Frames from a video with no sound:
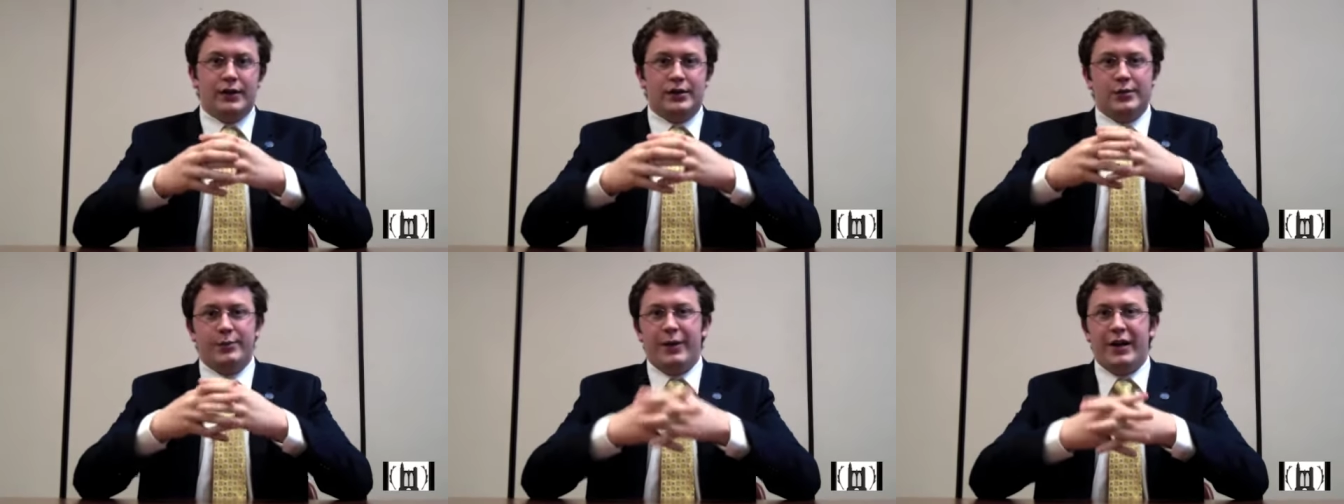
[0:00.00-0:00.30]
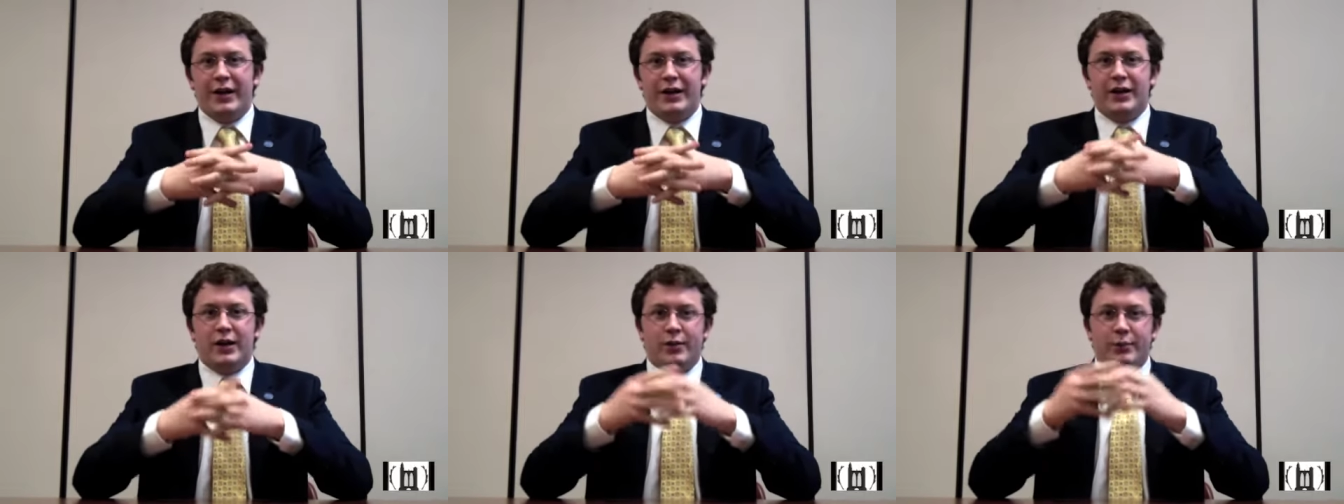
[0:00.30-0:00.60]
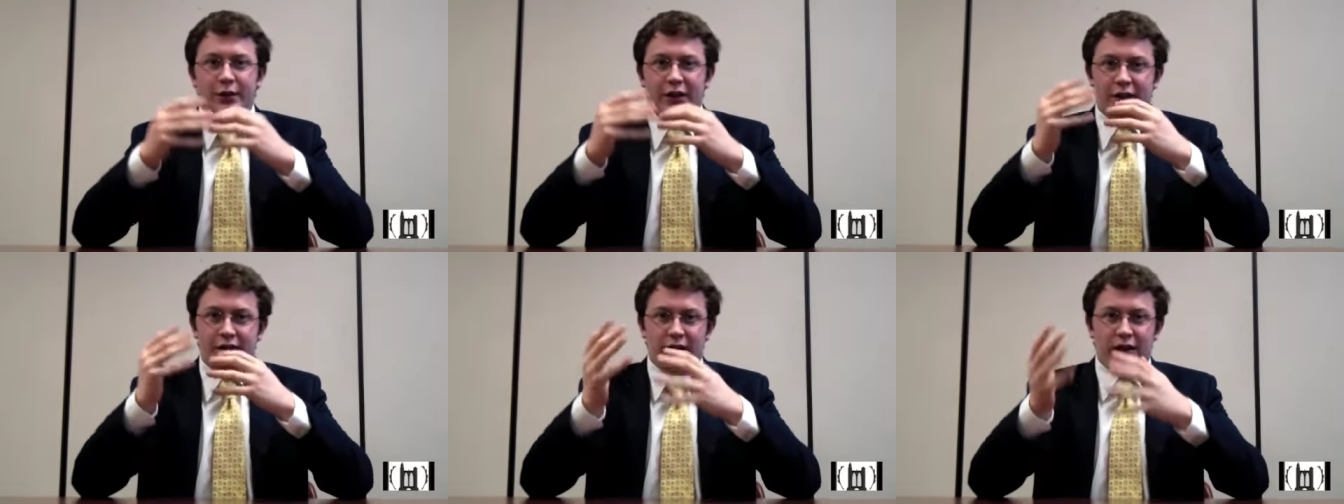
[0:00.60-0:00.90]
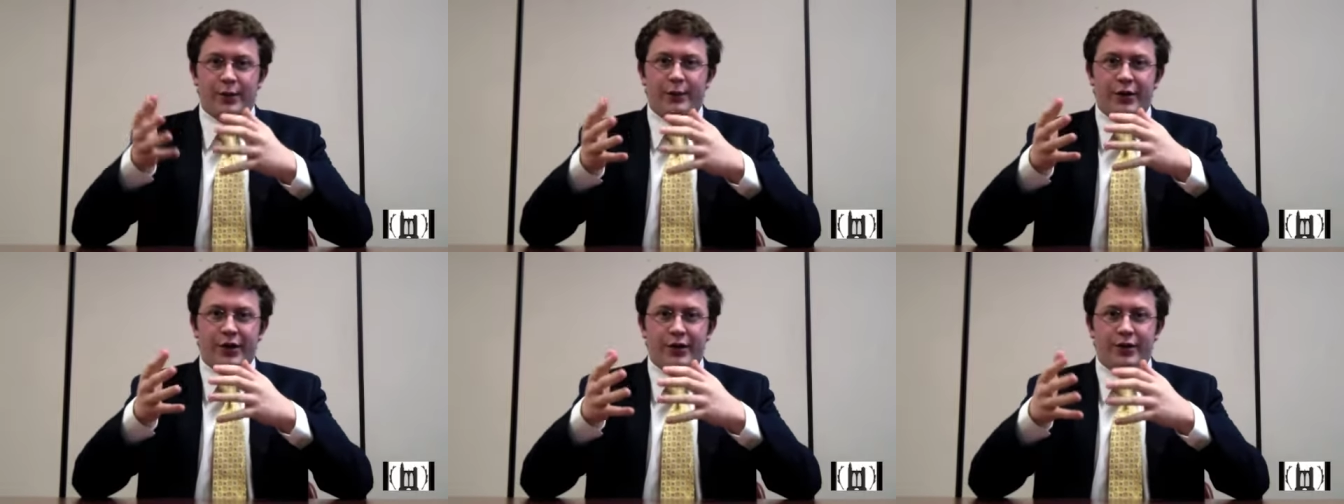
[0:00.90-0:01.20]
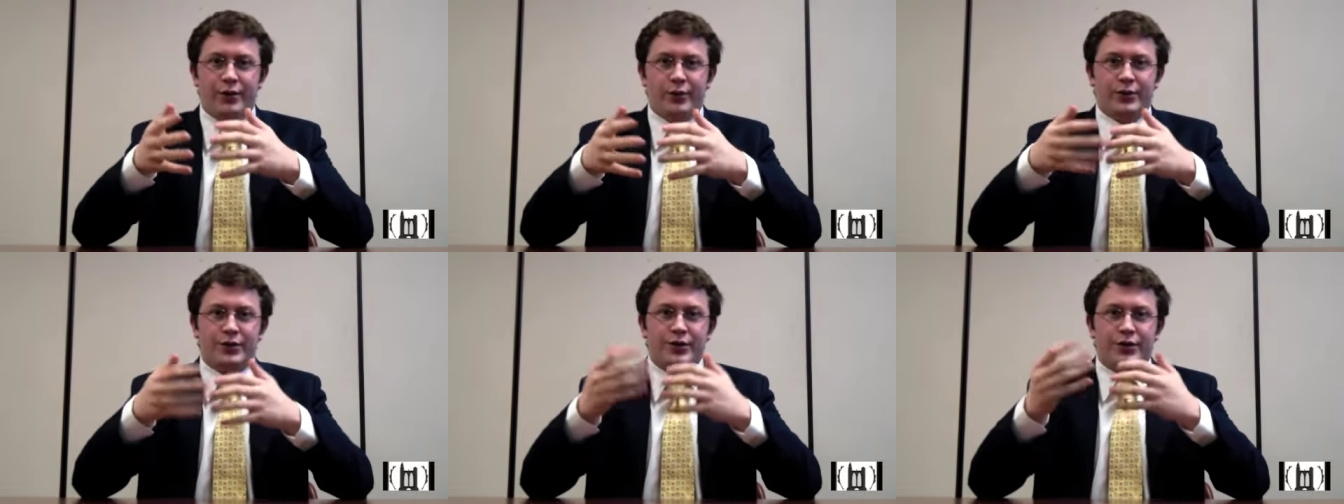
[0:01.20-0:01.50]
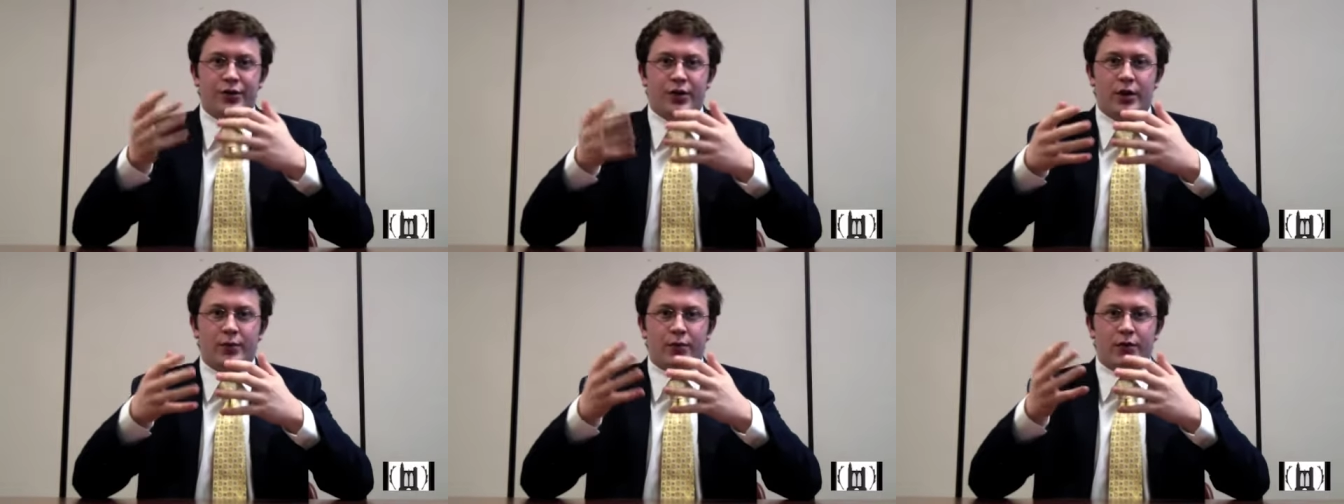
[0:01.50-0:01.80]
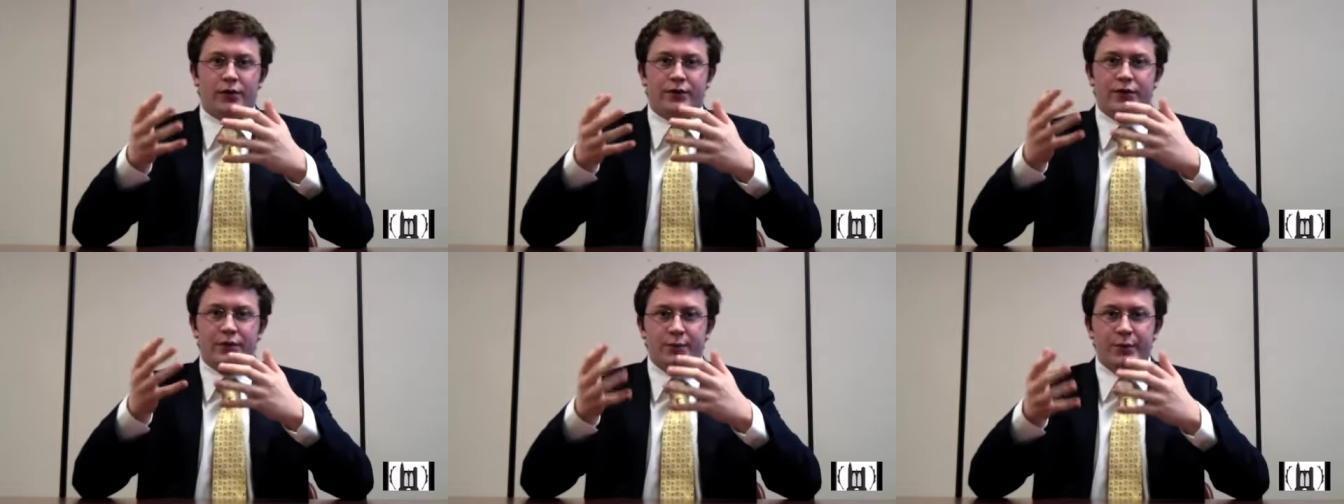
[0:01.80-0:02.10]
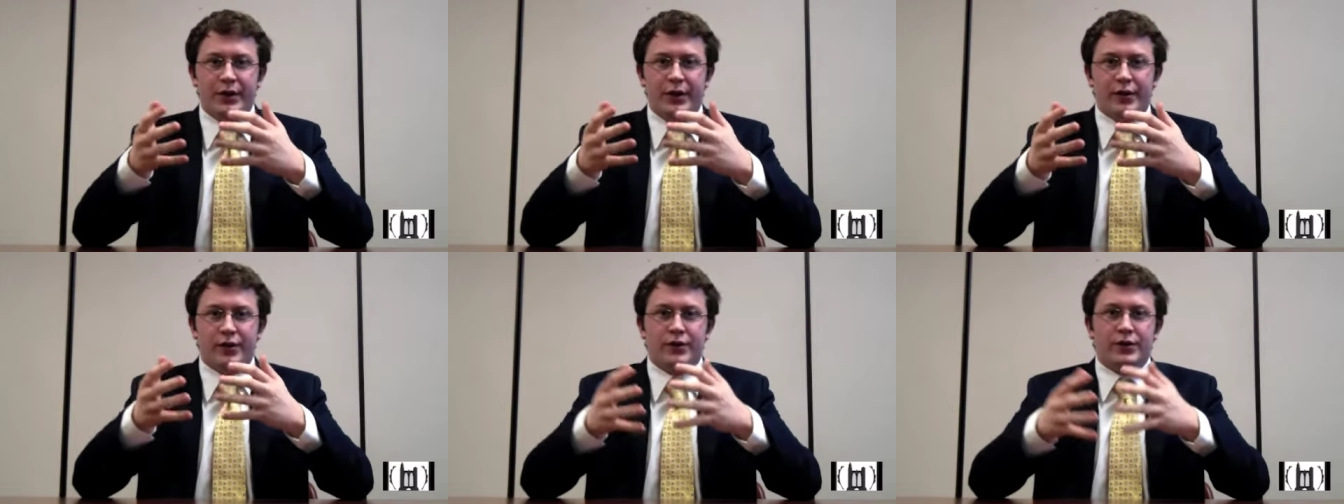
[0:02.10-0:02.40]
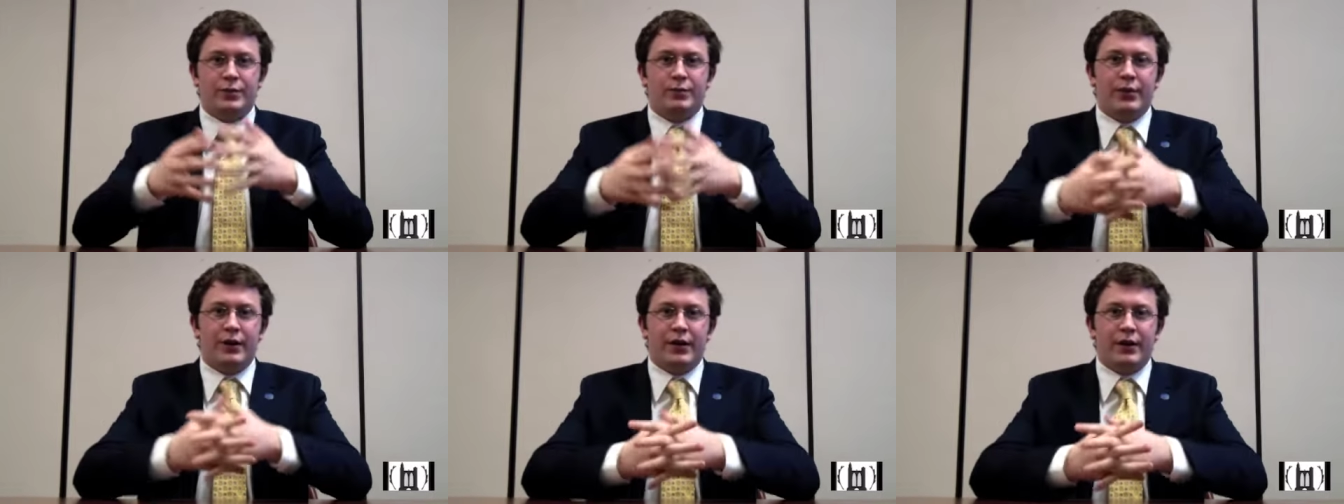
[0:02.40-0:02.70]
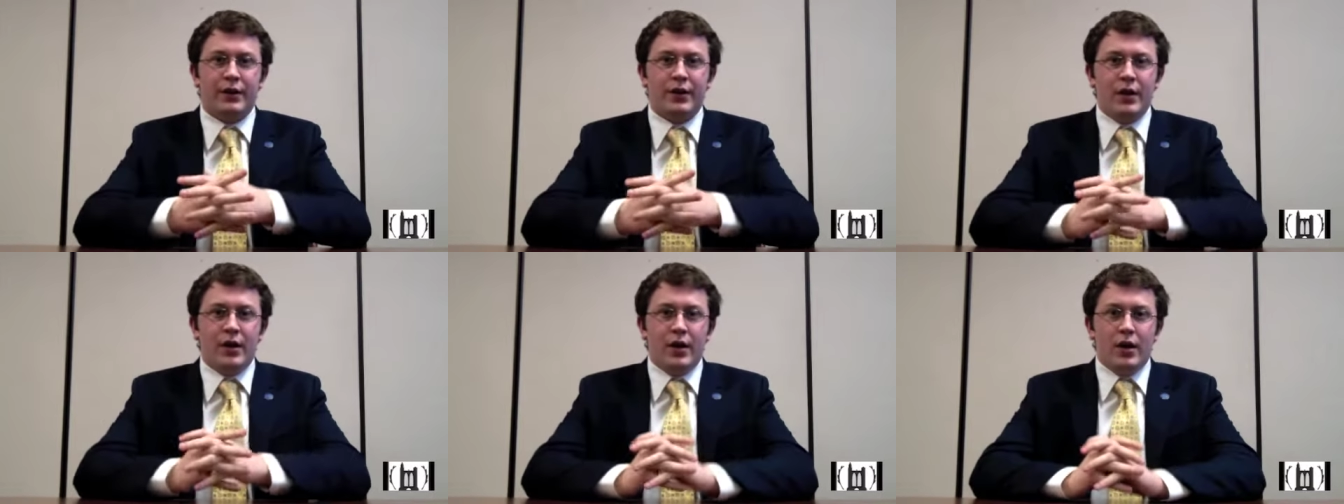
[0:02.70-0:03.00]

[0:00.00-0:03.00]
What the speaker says: Debate can be limited to a certain number of speakers, but